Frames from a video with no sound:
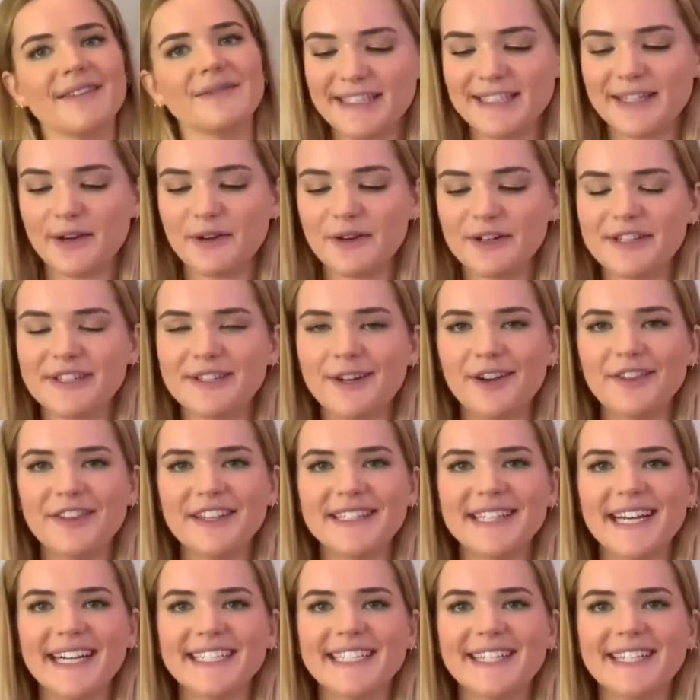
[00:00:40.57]
So to start
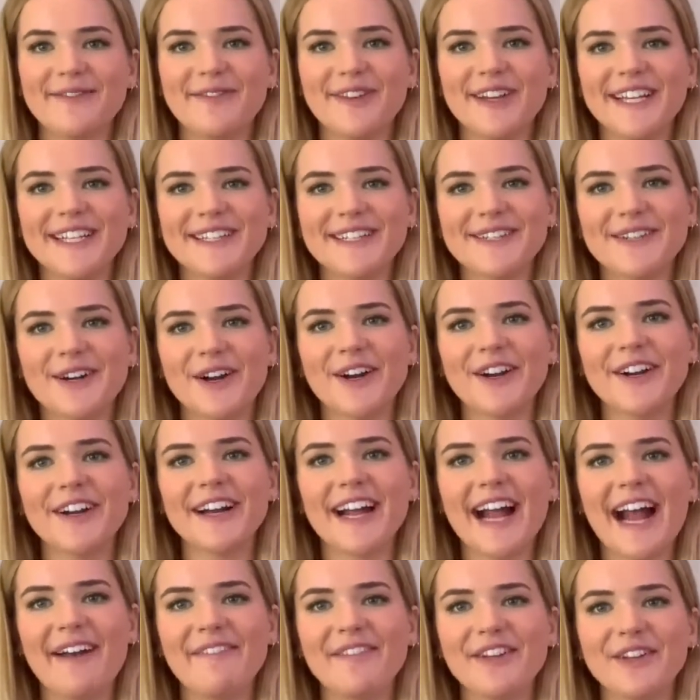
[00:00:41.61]
this activity, start
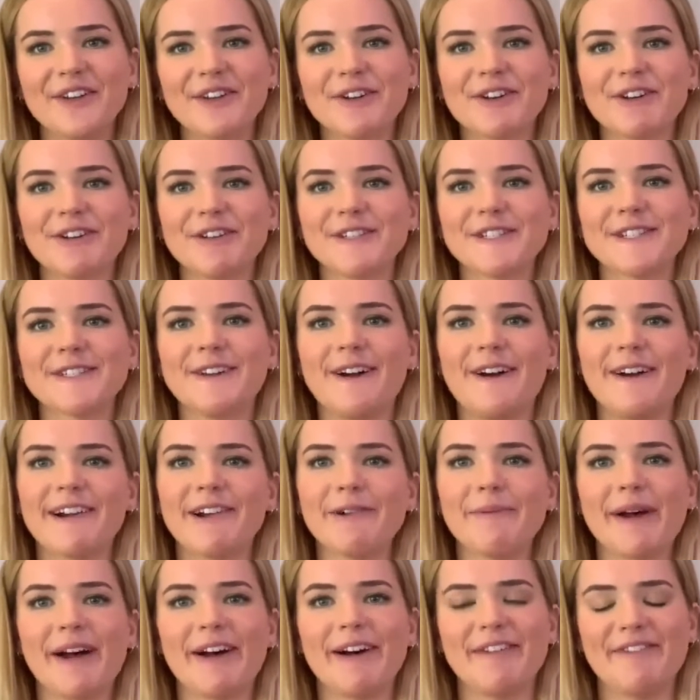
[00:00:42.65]
having your girls talk
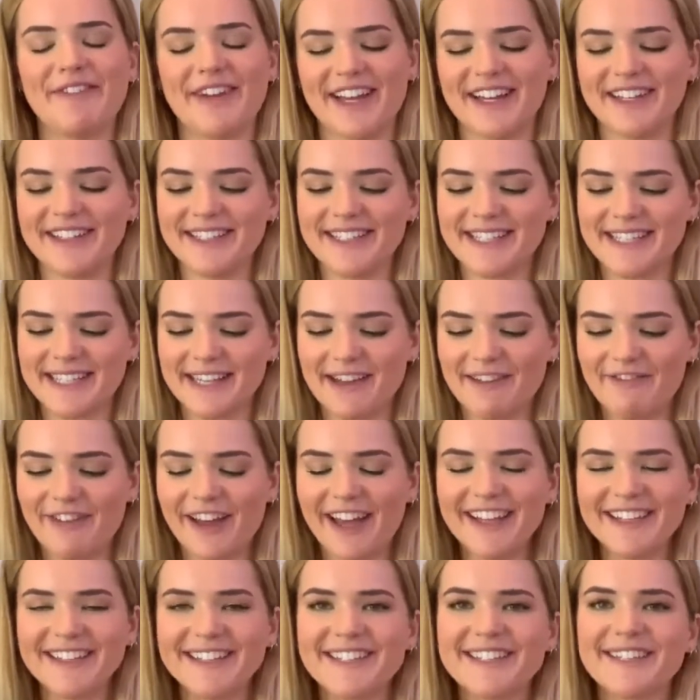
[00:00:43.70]
about events.
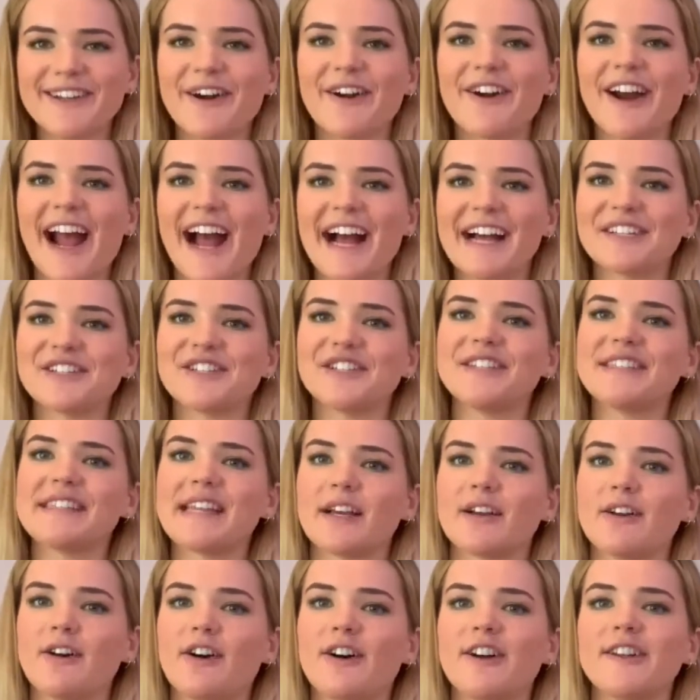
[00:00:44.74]
Events are actions
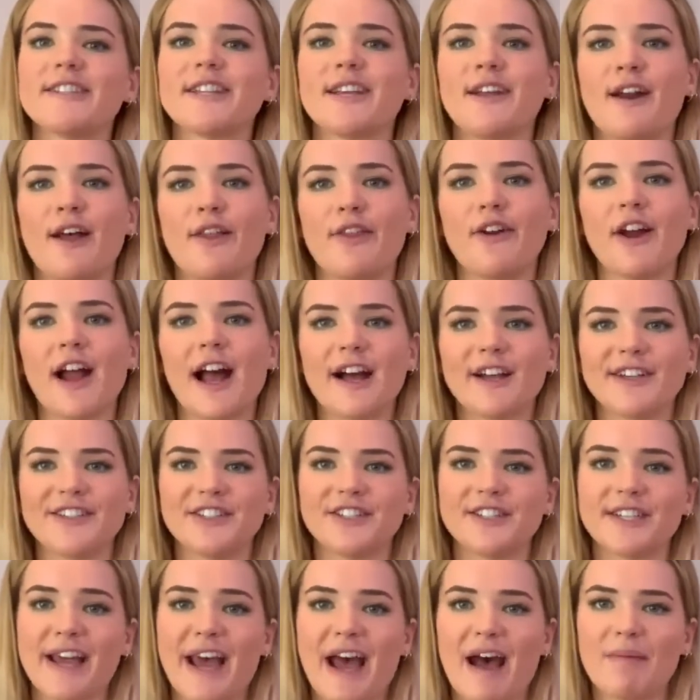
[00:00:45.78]
that cause another
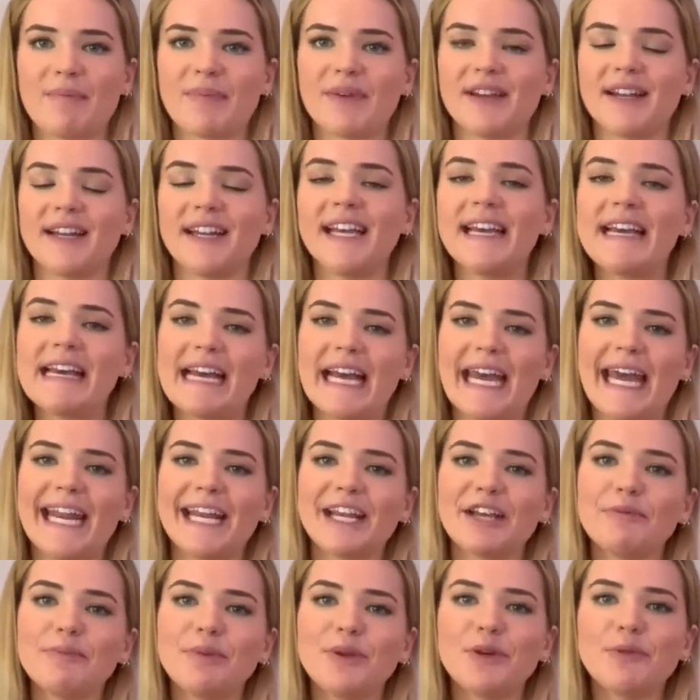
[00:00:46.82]
action to happen. And
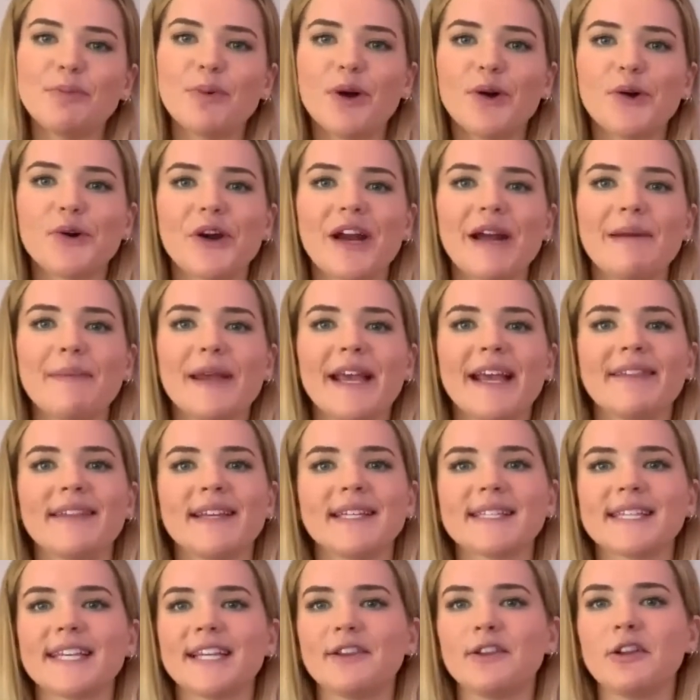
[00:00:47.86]
in computer programming,
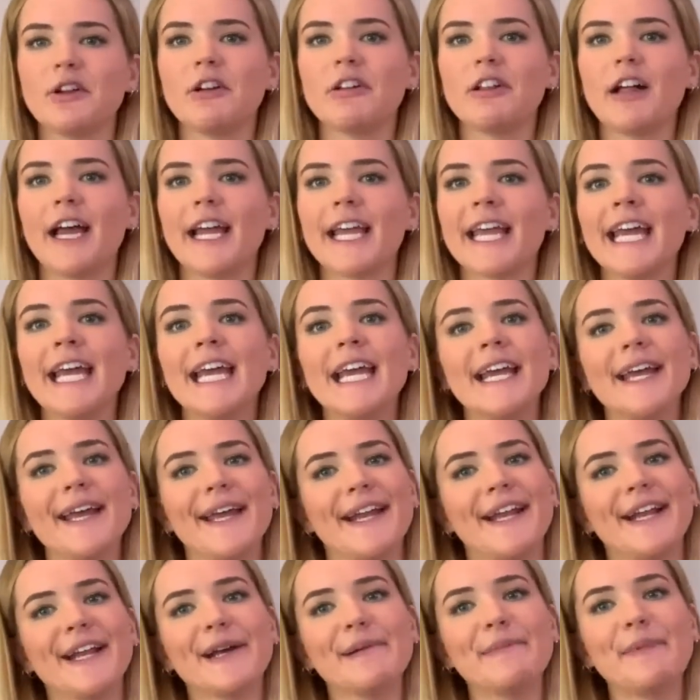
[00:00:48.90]
this can look like
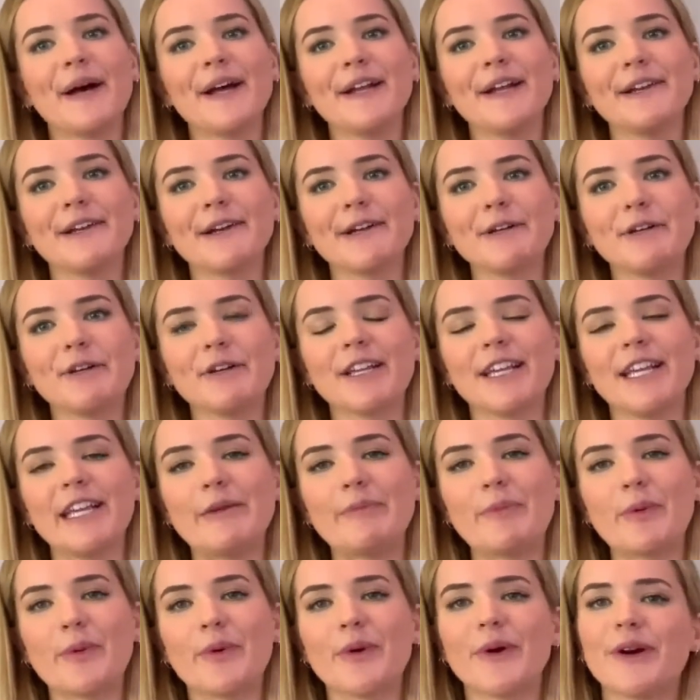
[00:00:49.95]
hitting a button on your
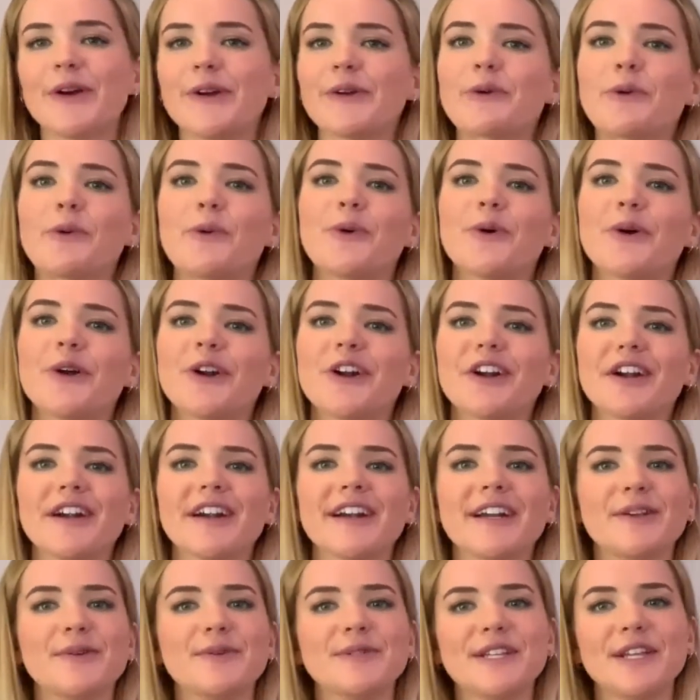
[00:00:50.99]
keyboard or
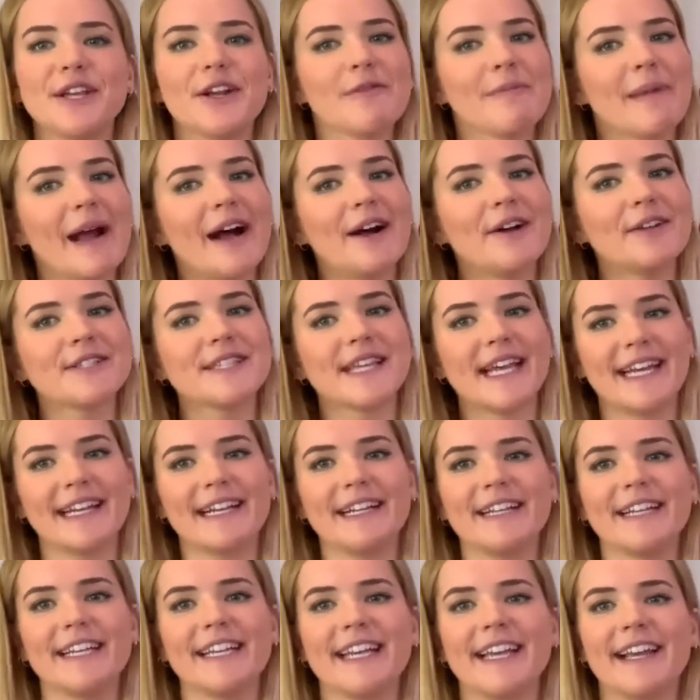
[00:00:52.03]
using your mouse and
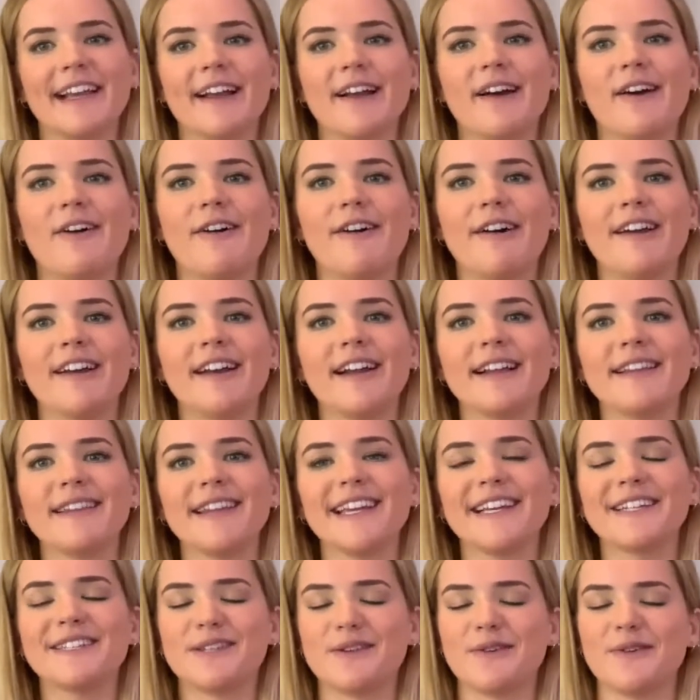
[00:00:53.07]
clicking on a
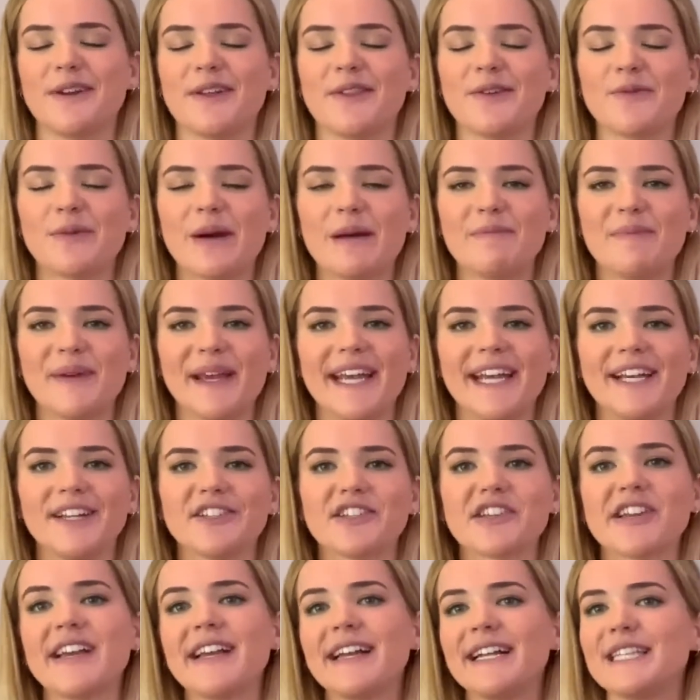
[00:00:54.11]
link to another web
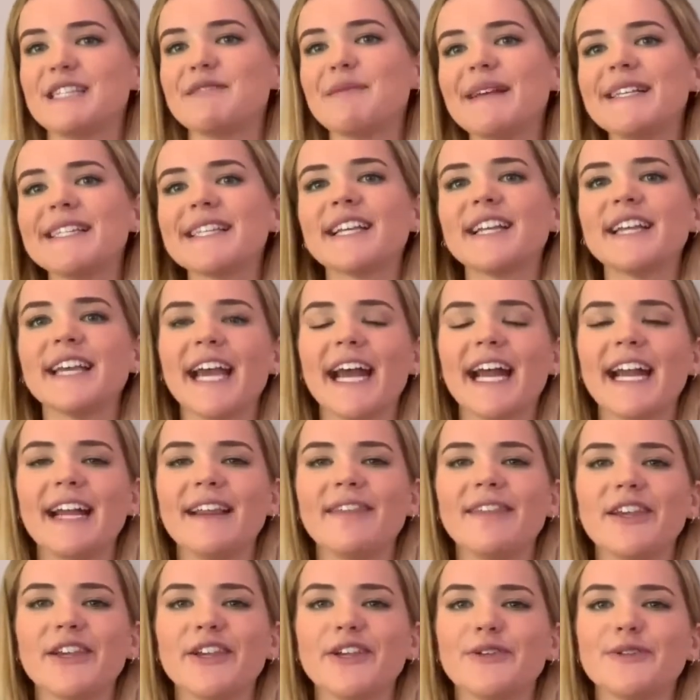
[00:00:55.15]
page. It's basically
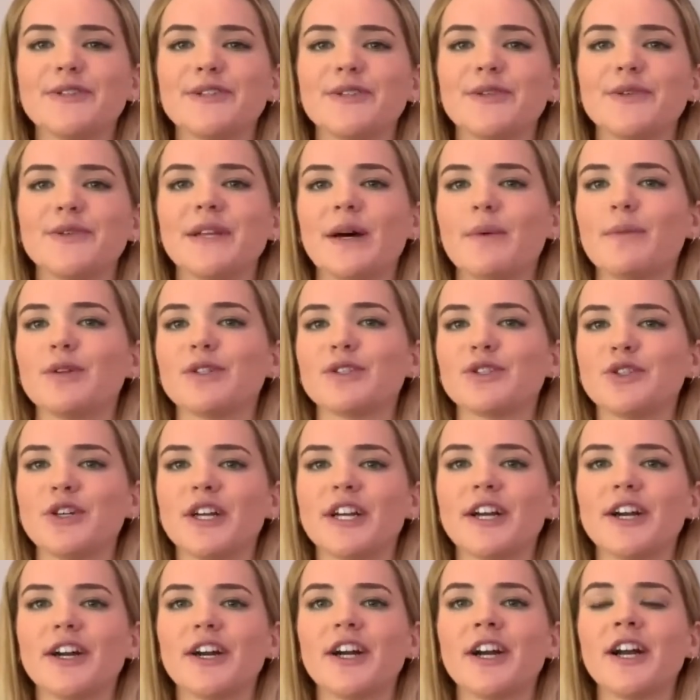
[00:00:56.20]
anything you do that will
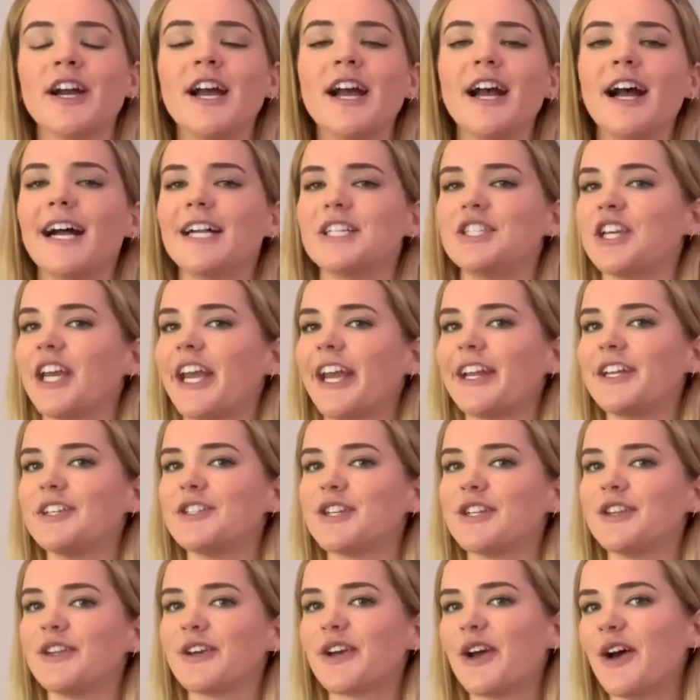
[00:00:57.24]
trigger a change
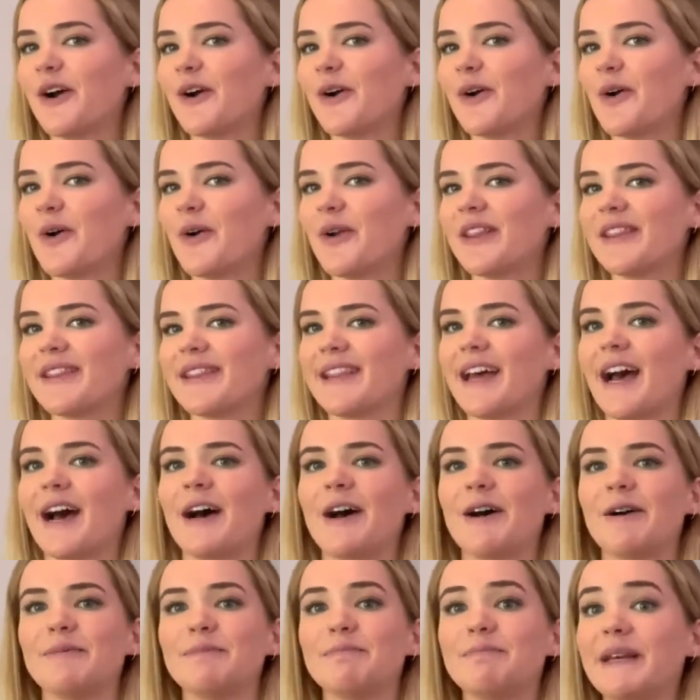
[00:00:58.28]
in the code
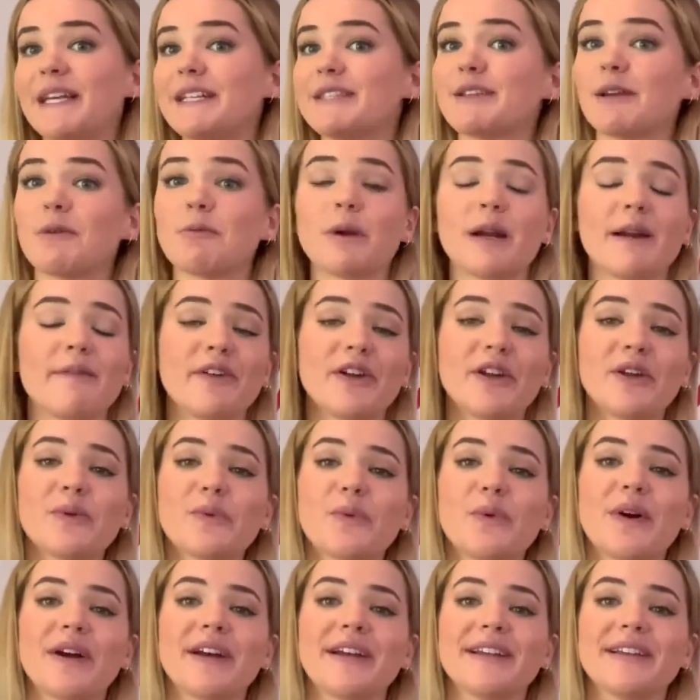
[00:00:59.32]
based on whatever you
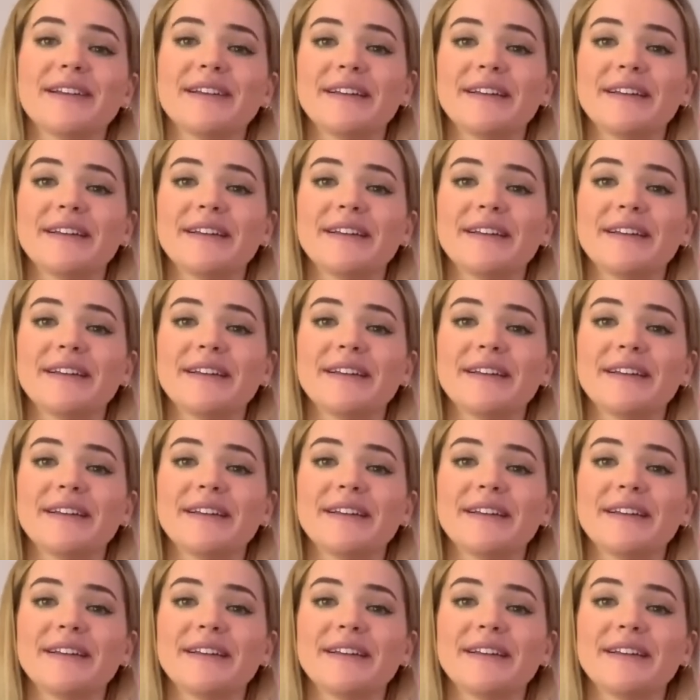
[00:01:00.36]
want